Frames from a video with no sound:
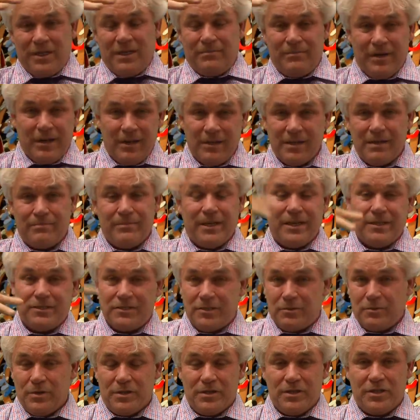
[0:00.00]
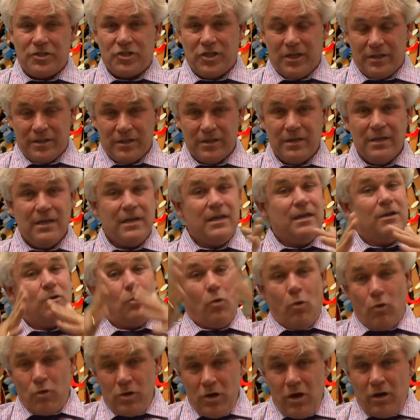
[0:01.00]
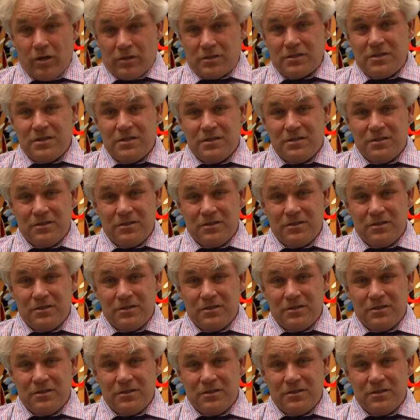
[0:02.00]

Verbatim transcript: amalgamated with each other, or not.